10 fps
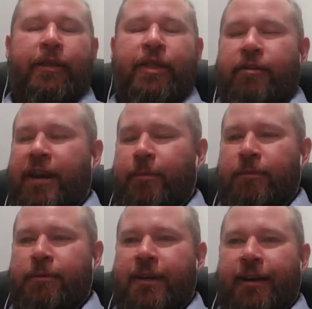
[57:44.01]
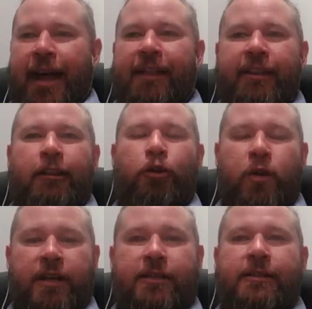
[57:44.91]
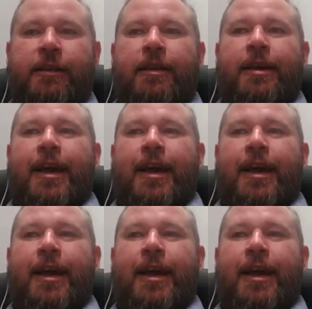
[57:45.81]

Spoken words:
I think her name was Helen Lewis,